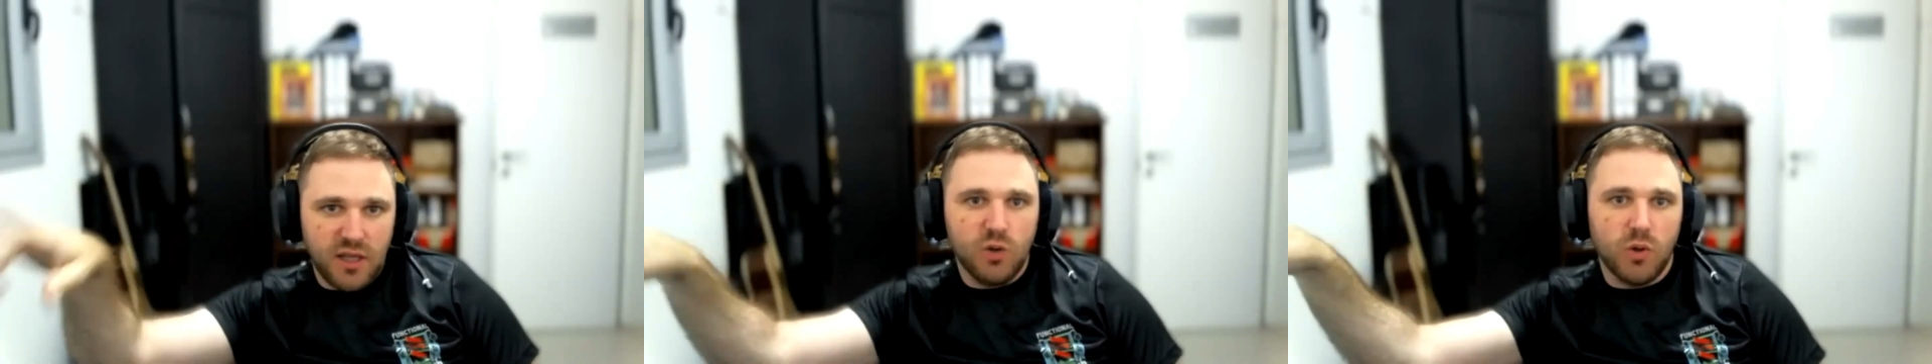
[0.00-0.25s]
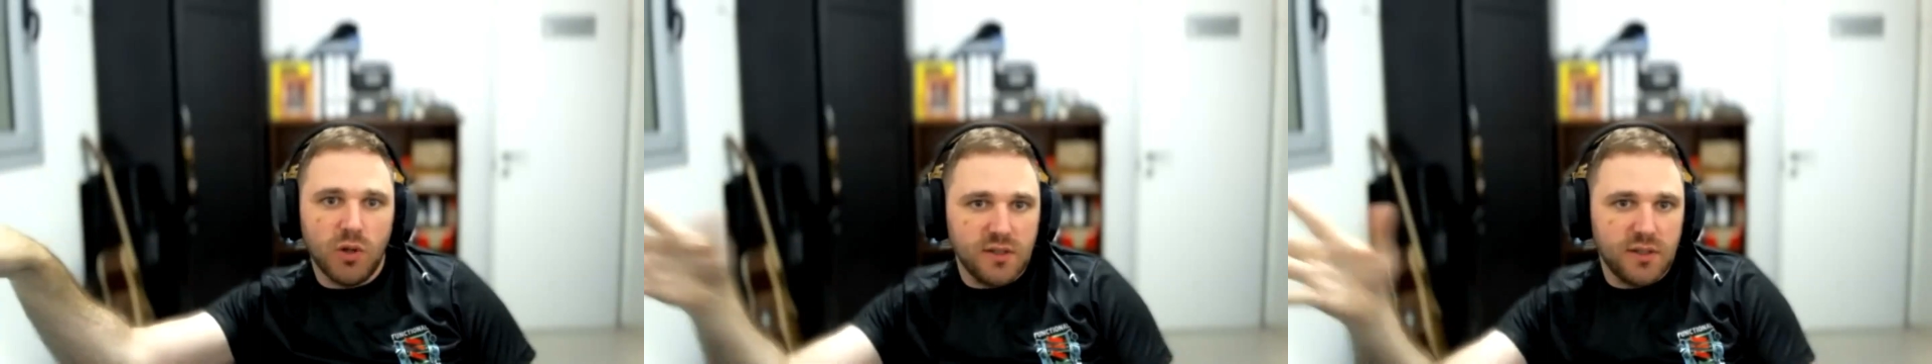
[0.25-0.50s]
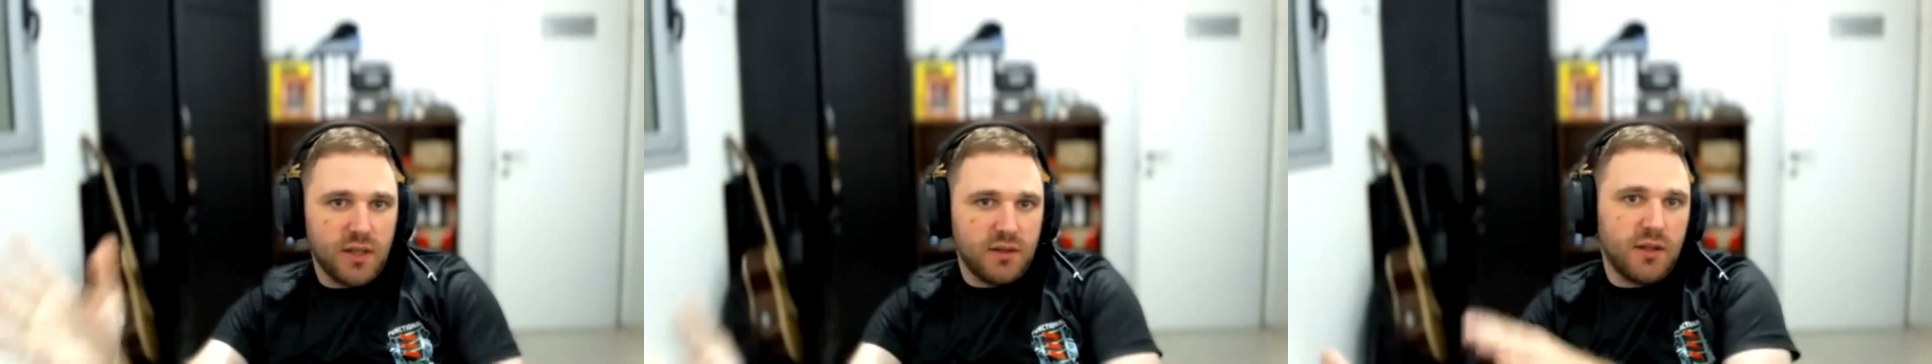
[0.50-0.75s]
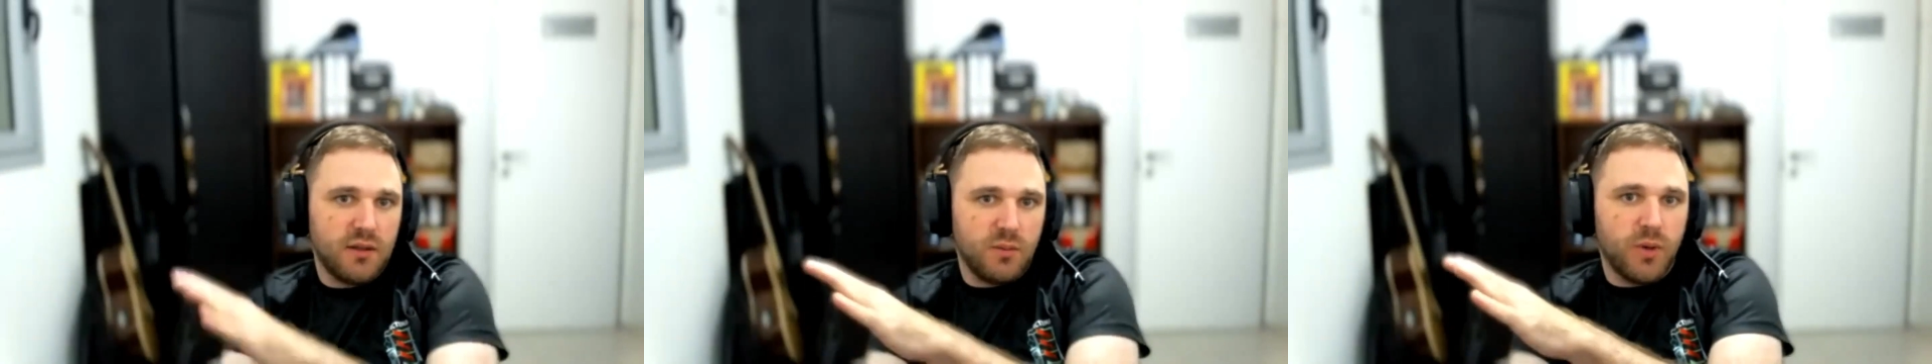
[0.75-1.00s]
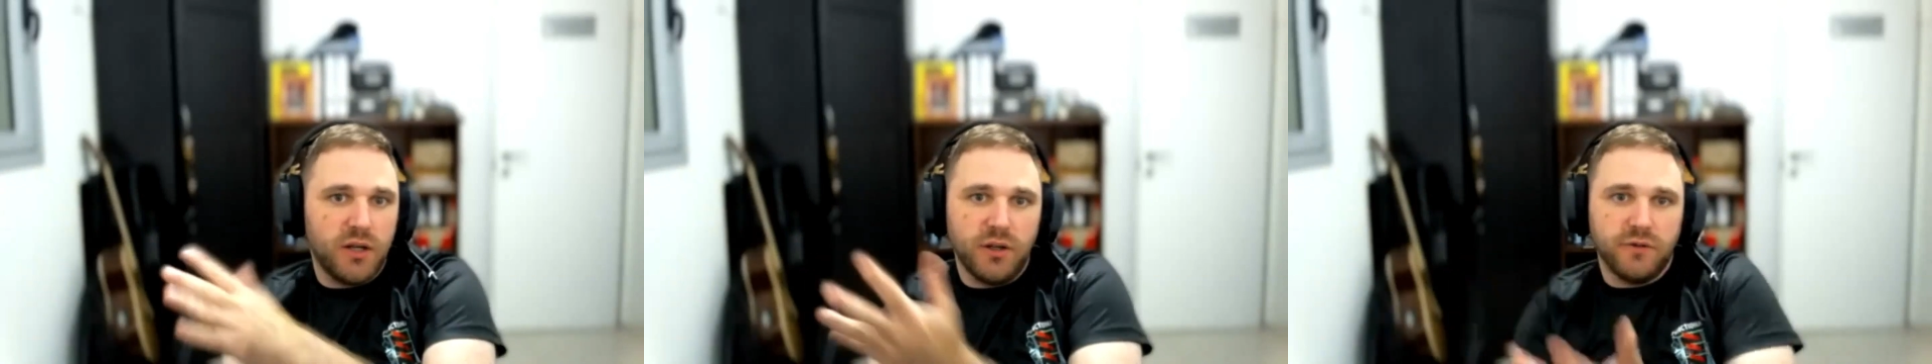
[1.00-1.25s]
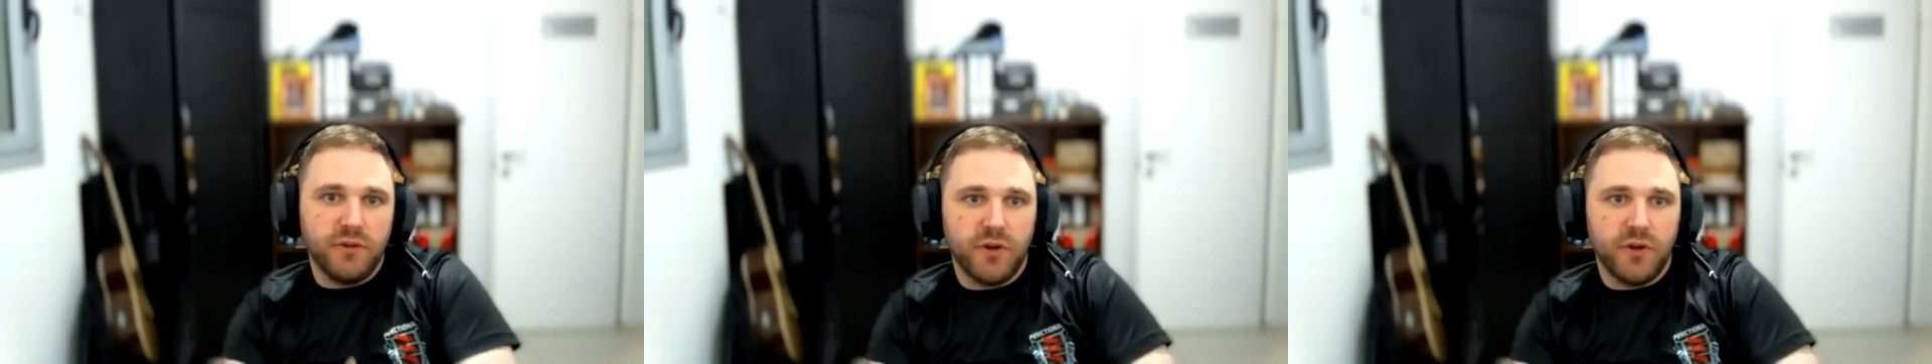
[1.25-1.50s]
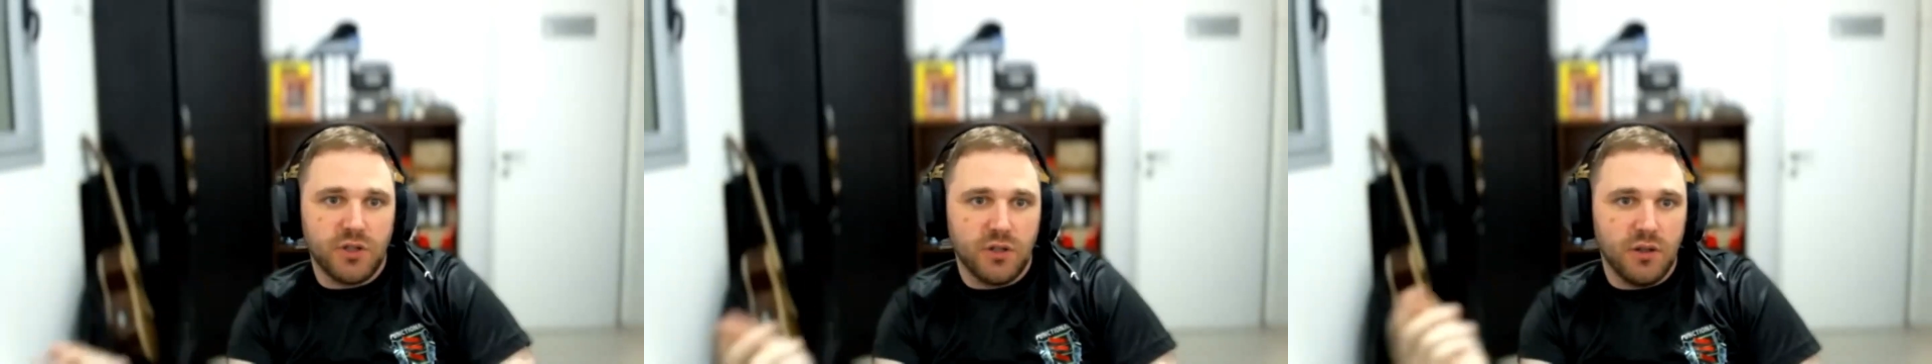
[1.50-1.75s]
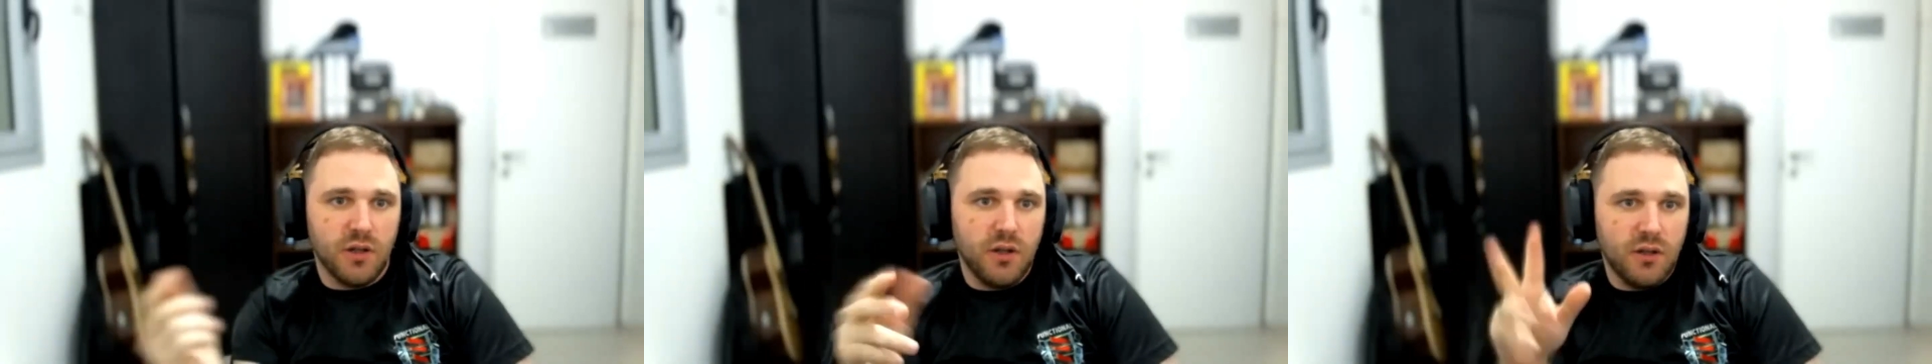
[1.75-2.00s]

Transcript: equals, and then the body of the function.